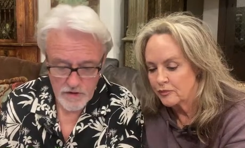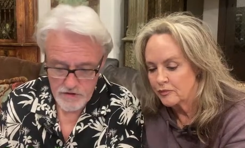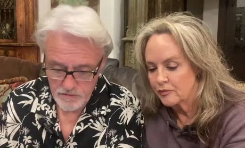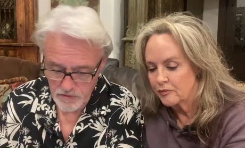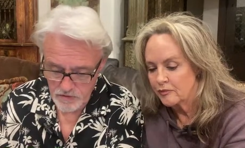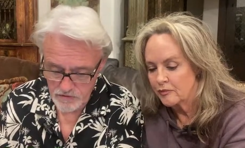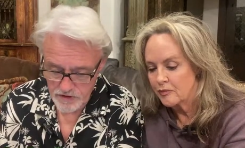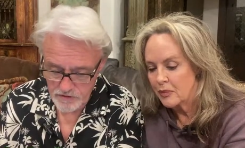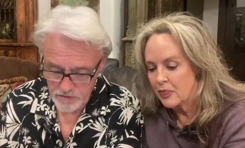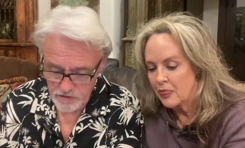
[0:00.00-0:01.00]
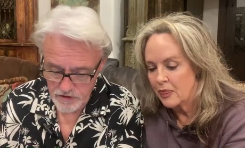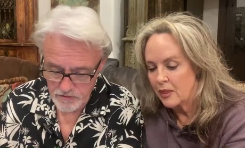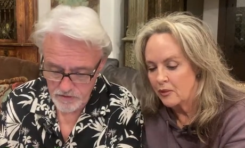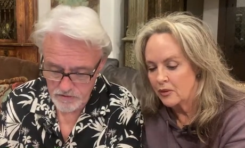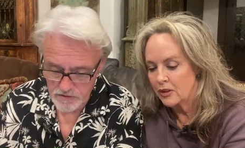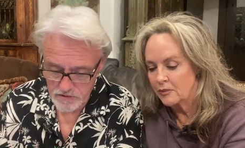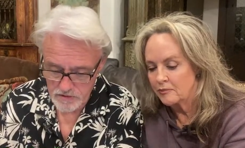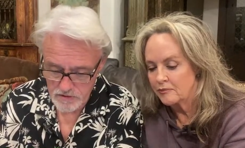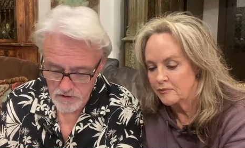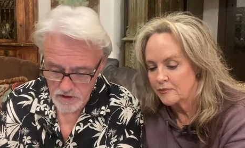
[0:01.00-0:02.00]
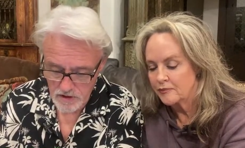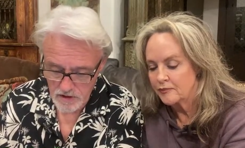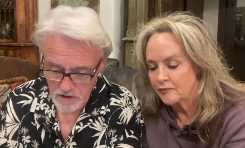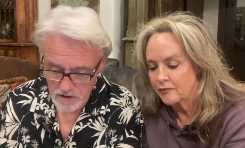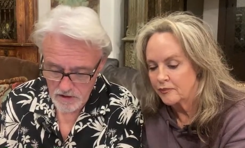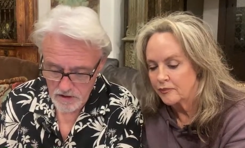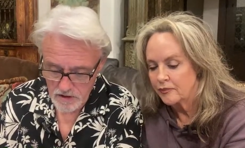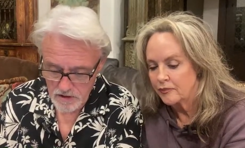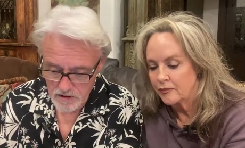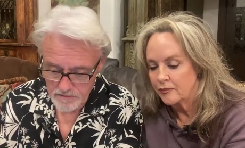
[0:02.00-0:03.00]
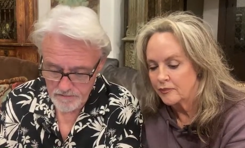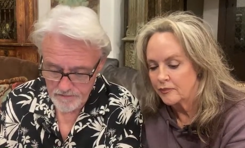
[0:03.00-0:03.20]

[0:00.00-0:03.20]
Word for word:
Speaker 1: Rachel Brooks. Rachel Brooks. Rachel Brooks. On it. Uh,